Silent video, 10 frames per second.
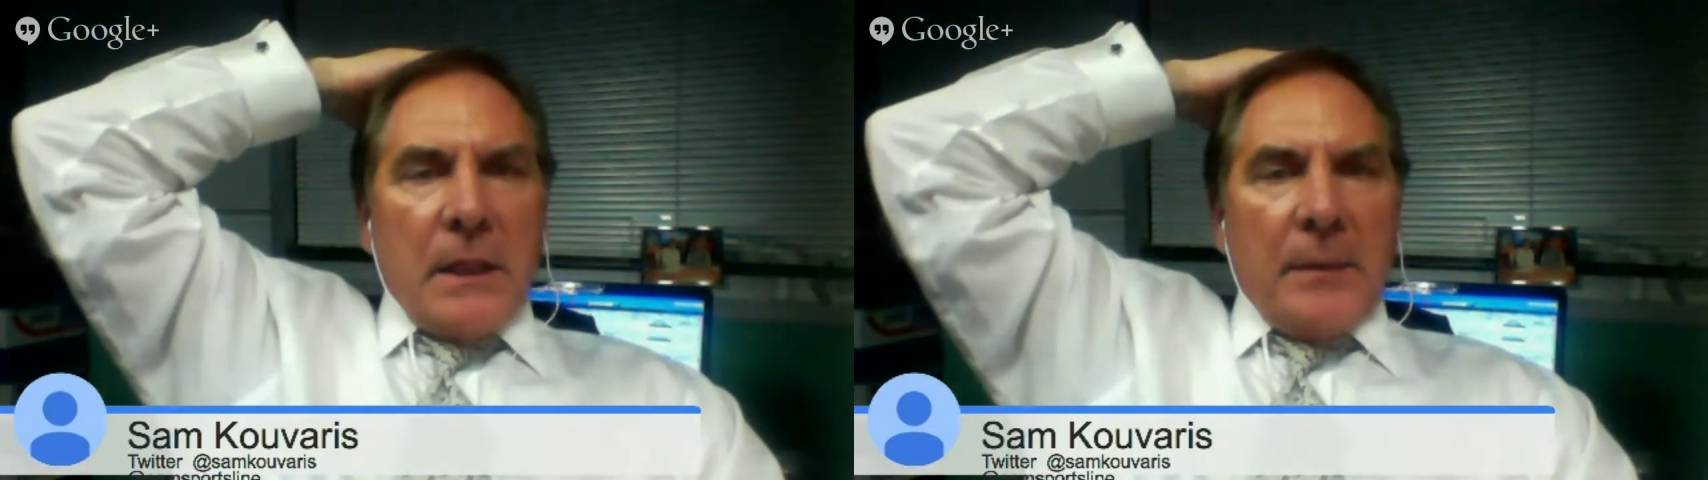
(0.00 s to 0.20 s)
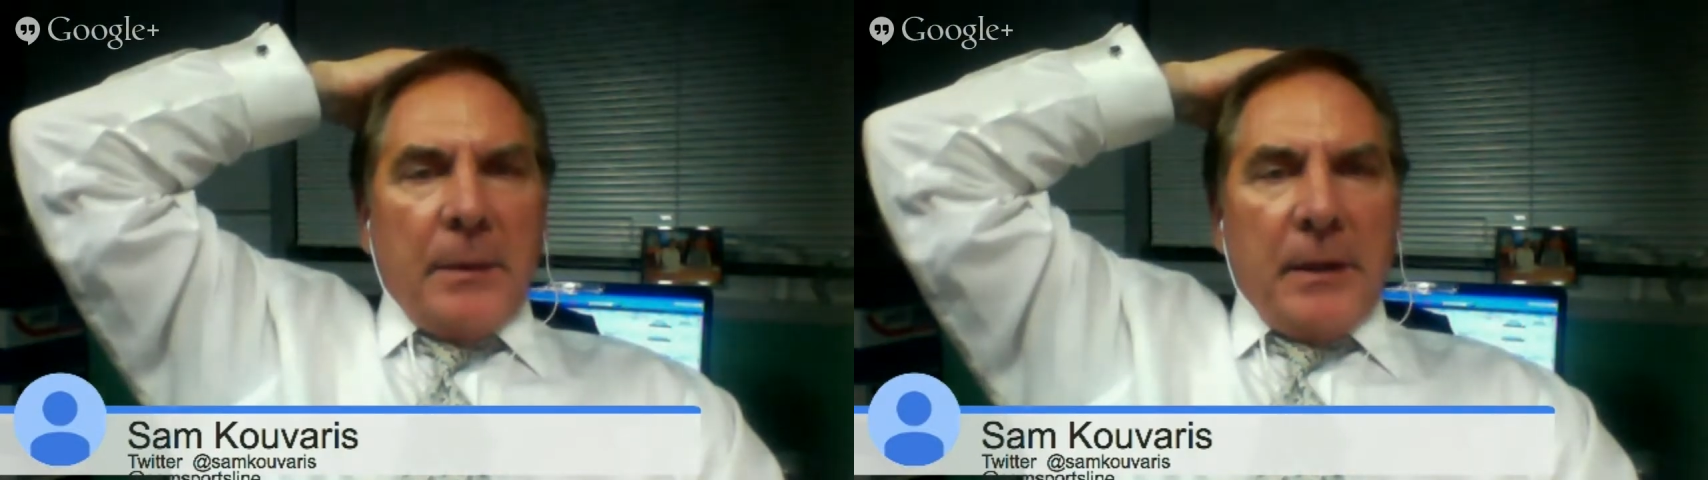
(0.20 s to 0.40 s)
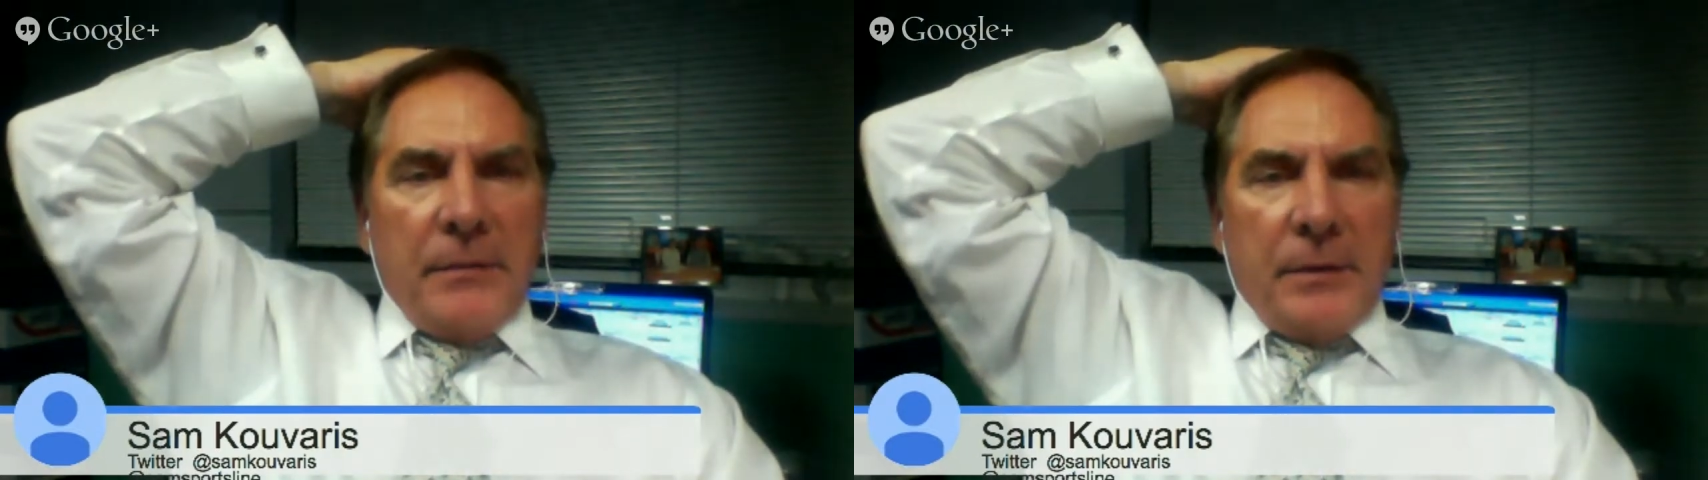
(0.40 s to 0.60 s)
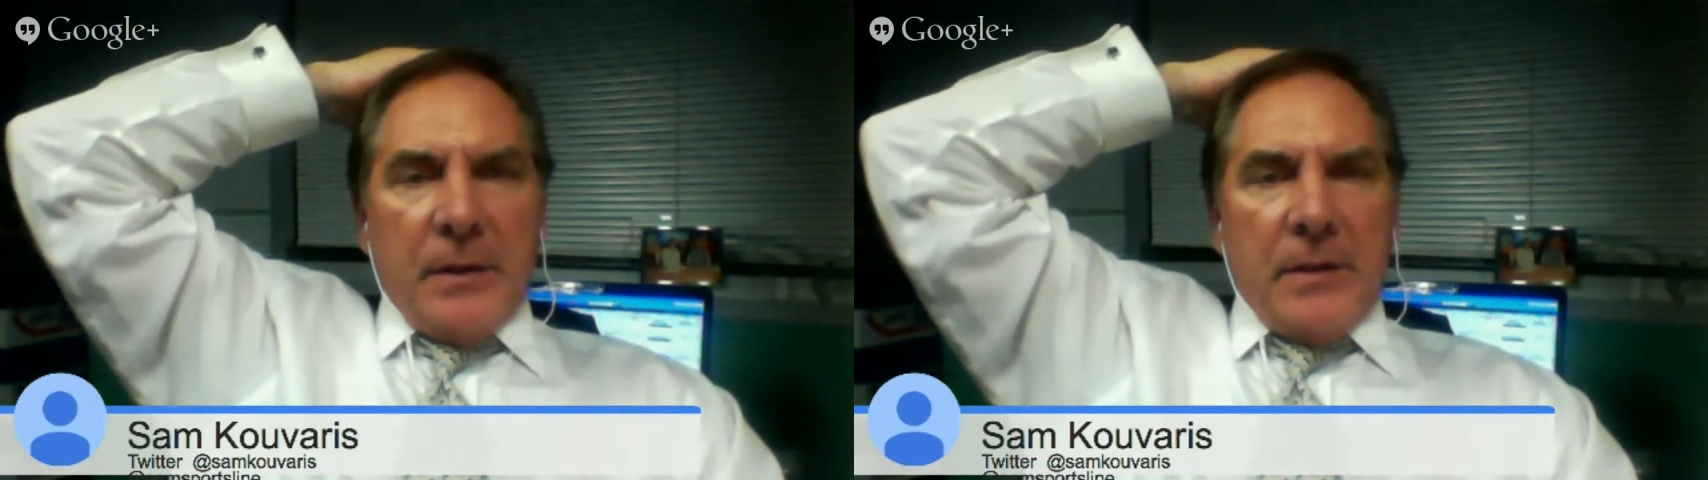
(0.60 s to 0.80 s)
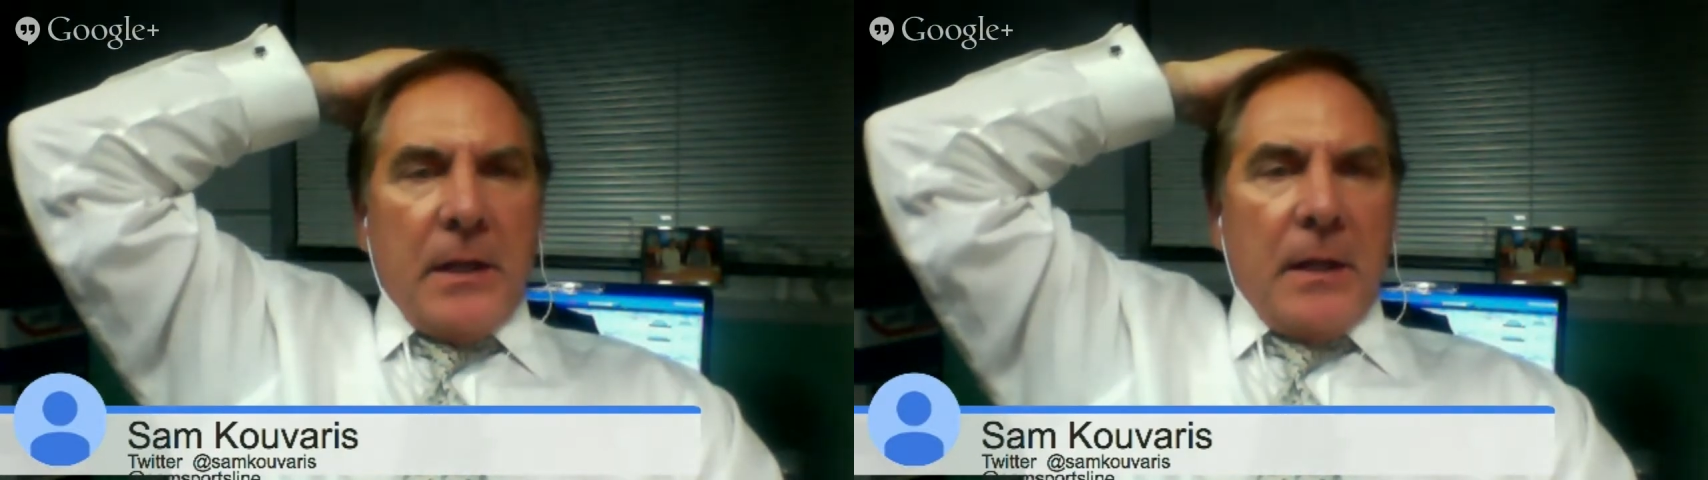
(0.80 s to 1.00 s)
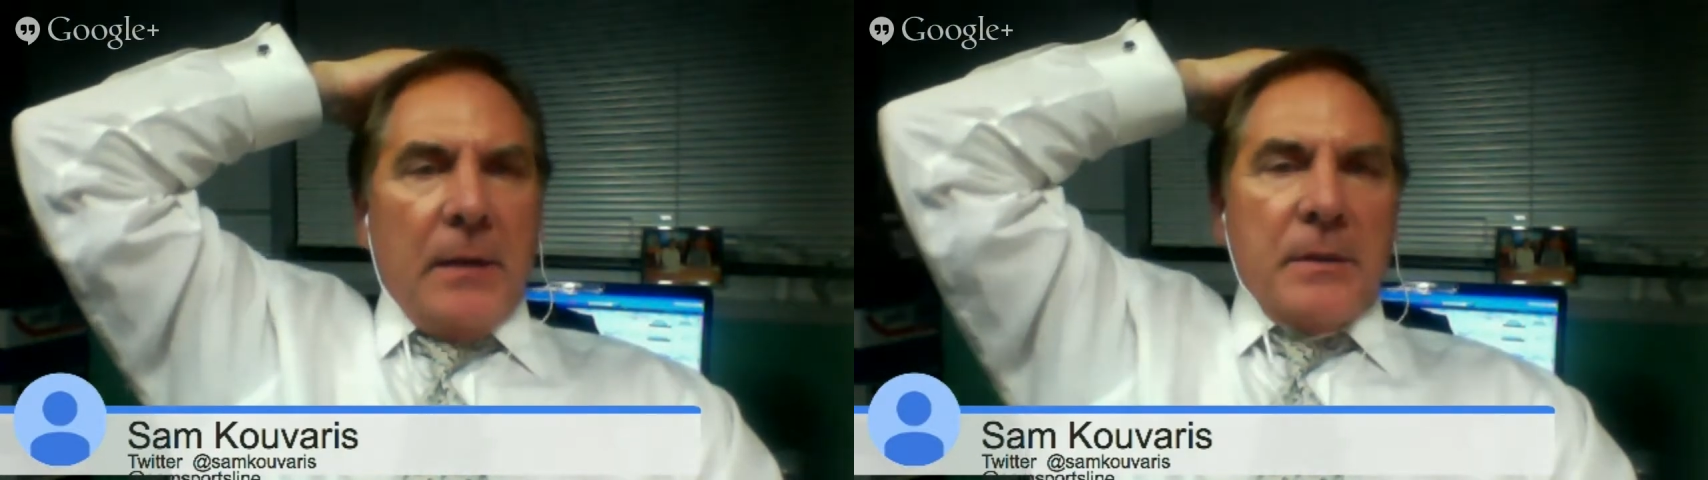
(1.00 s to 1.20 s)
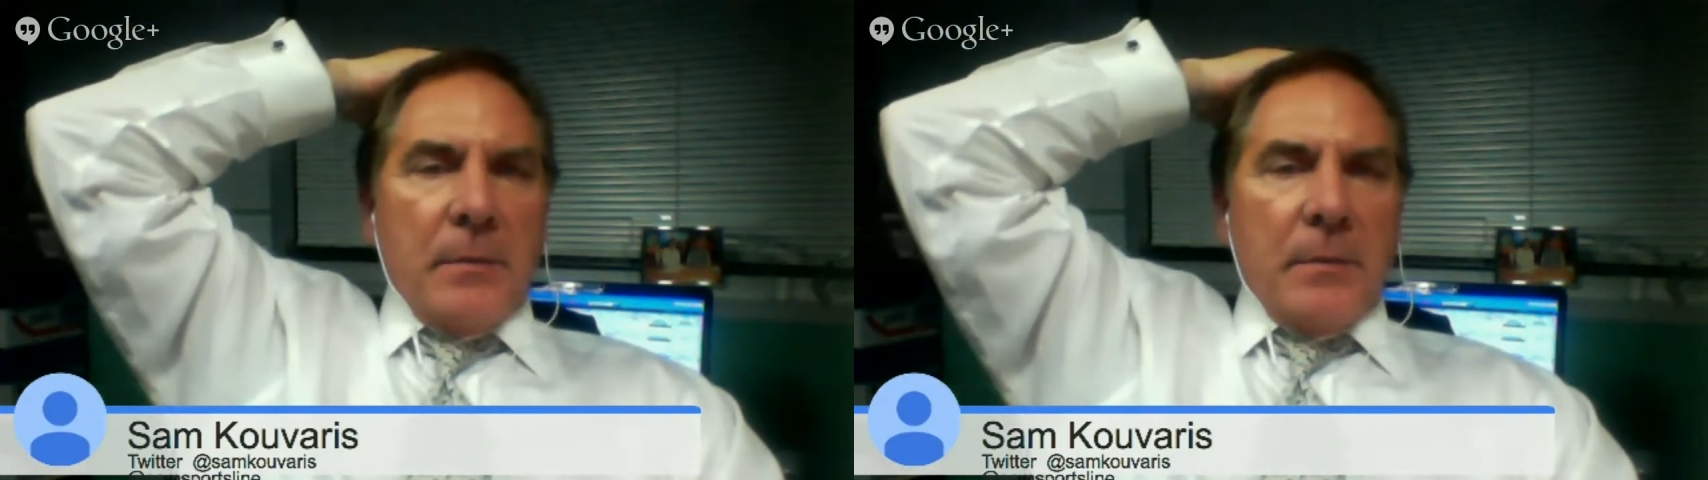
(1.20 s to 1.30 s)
like playing for this team as